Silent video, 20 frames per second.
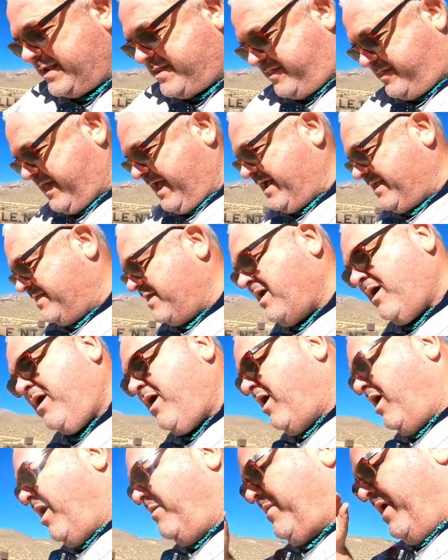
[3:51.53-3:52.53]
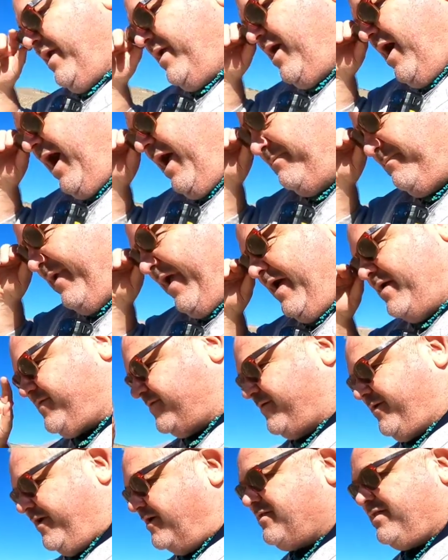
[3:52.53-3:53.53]
I said, oh my God,
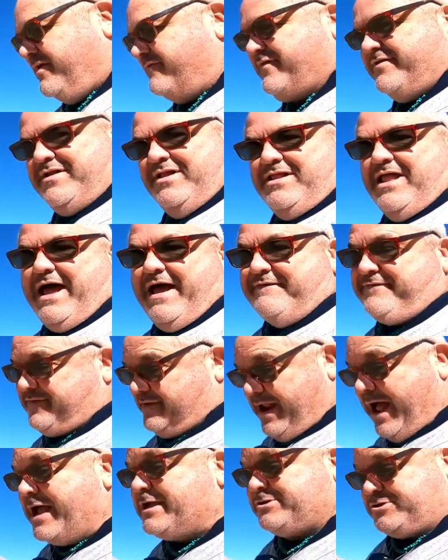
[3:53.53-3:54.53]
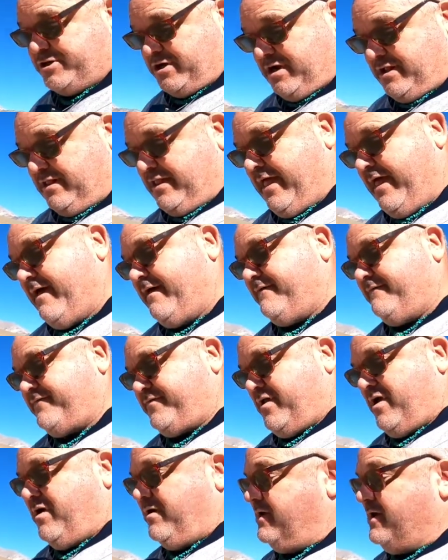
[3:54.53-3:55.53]
Pastor, you live in the life that I should have lived.
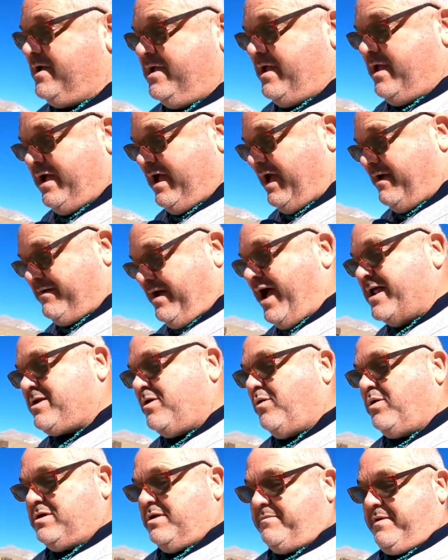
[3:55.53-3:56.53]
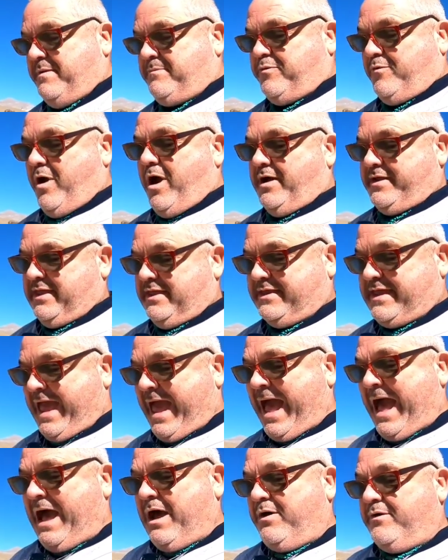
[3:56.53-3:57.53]
So I, mean, I don't want to be bronking
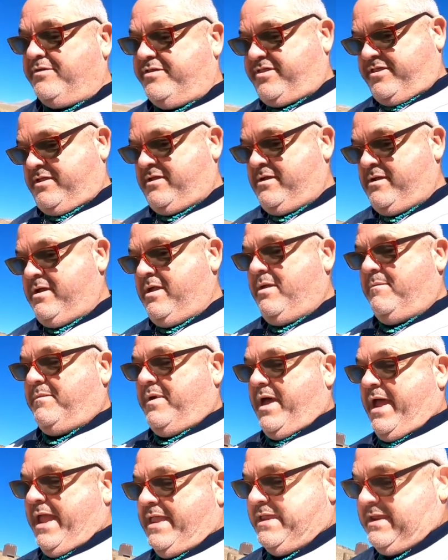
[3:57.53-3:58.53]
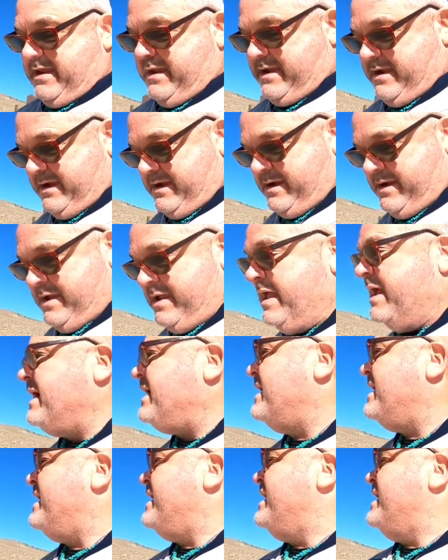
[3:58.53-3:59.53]
cows, but
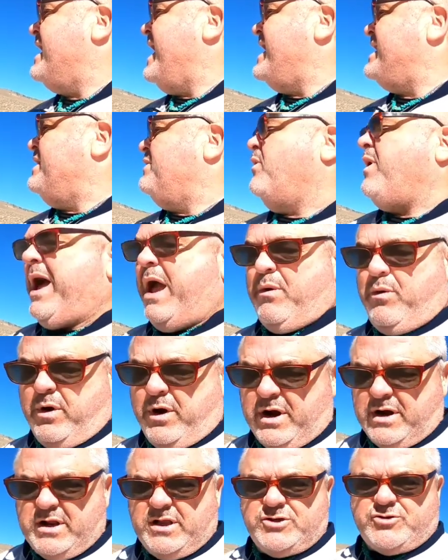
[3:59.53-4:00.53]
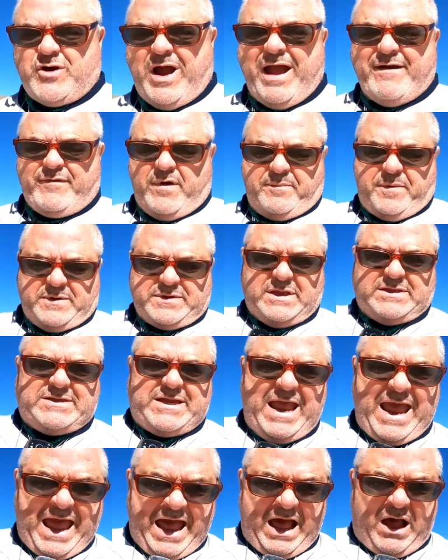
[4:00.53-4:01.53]
anyway, we're going to drive up into
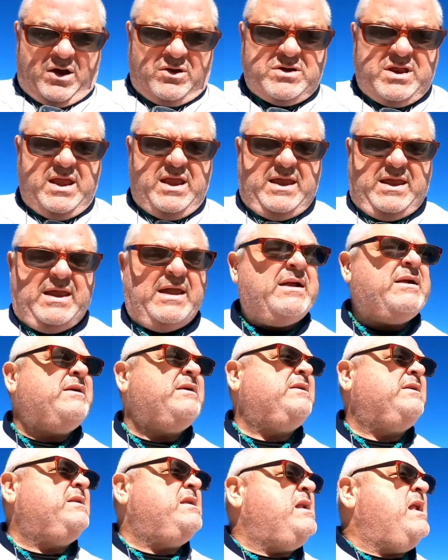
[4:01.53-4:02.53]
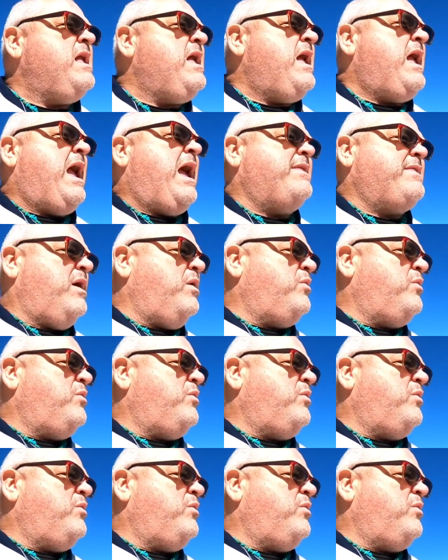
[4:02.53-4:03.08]
town and